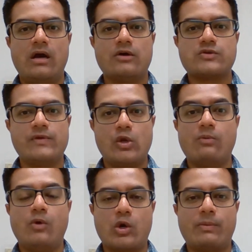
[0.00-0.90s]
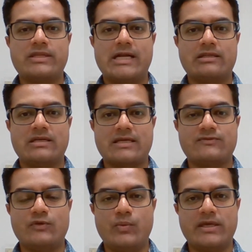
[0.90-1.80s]
Also, we'll know more about that in the next
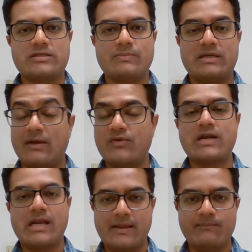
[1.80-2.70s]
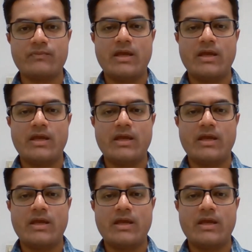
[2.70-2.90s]
few weeks. But definitely,